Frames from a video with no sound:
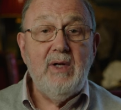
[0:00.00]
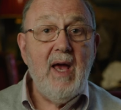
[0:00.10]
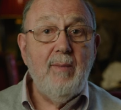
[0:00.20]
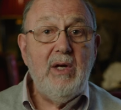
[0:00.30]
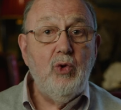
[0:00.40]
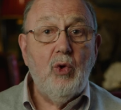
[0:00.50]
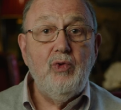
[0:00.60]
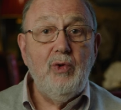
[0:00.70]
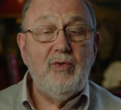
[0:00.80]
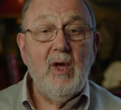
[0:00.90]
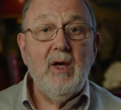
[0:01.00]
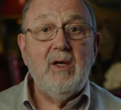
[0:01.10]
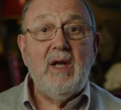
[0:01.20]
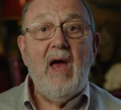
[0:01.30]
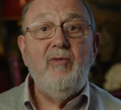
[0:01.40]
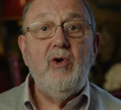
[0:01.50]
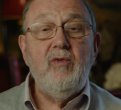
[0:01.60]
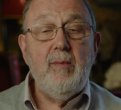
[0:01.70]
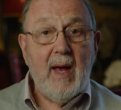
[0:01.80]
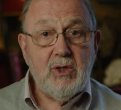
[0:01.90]
Naomi nor Ruth could ever
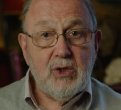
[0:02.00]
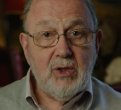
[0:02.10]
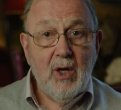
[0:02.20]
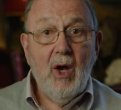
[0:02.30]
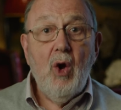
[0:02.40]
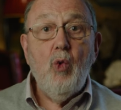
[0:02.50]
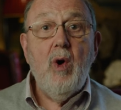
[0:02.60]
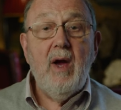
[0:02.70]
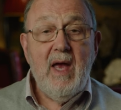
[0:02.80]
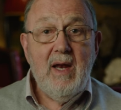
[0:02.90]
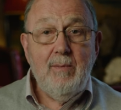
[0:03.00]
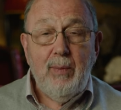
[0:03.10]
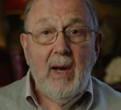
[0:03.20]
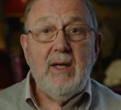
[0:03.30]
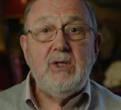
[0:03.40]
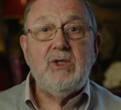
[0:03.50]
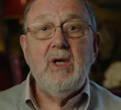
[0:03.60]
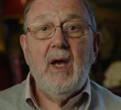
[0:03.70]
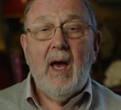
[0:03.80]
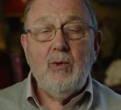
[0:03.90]
have imagined, were in place
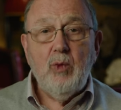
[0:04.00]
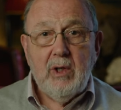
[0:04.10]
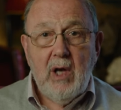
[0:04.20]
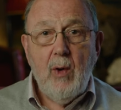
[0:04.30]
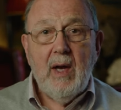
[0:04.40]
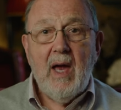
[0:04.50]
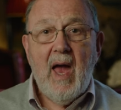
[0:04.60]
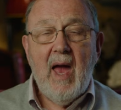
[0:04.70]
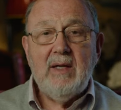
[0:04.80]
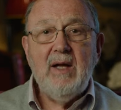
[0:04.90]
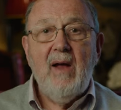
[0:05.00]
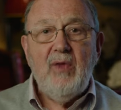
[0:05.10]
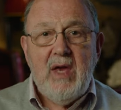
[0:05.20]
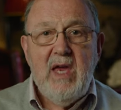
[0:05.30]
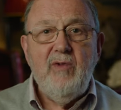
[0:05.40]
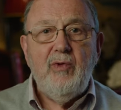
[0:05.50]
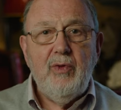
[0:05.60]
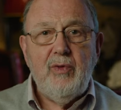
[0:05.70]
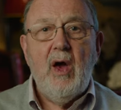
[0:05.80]
and were going ahead, even